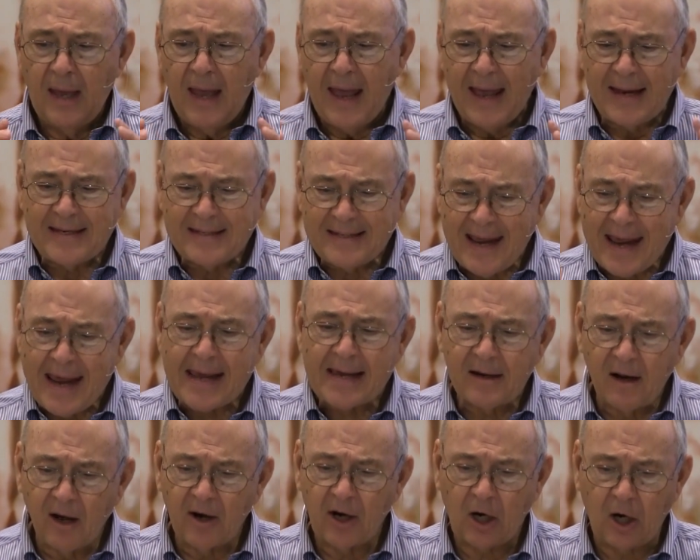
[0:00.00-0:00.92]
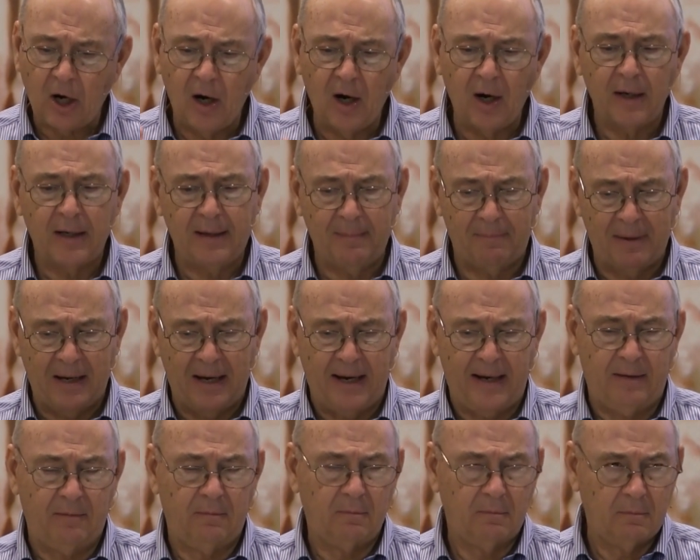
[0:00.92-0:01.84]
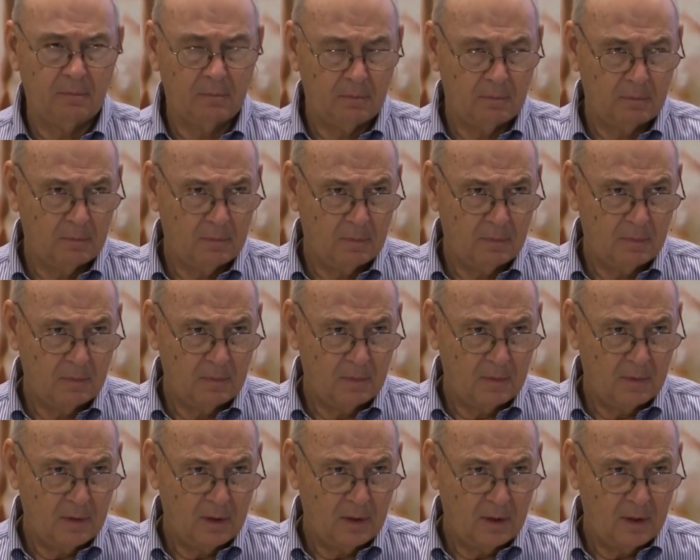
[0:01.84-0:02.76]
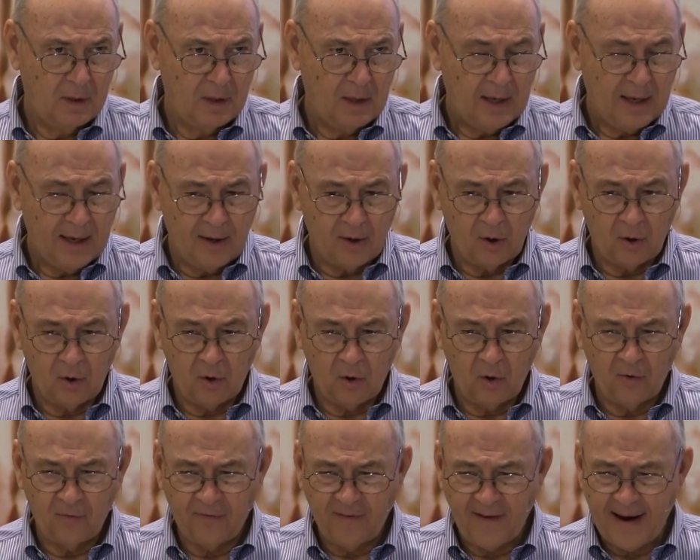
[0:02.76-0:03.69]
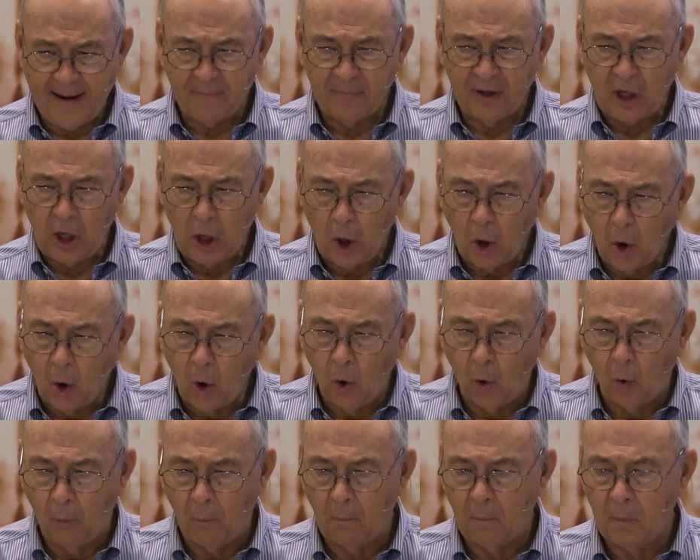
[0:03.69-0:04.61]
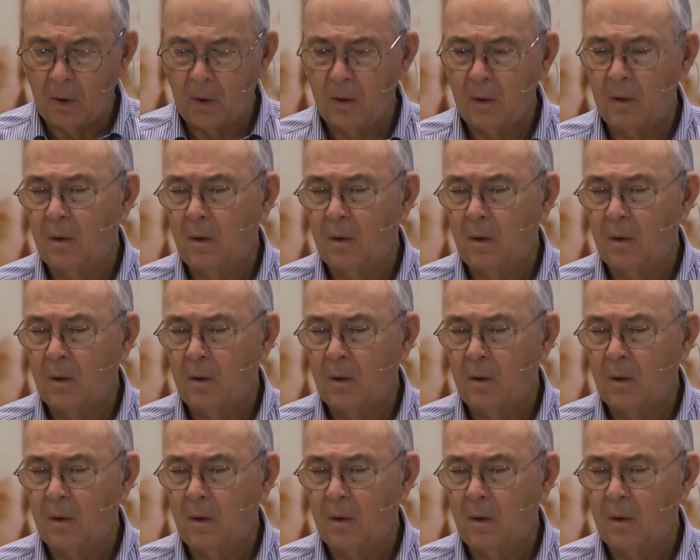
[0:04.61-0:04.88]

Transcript: had taken on a concubine. And her family home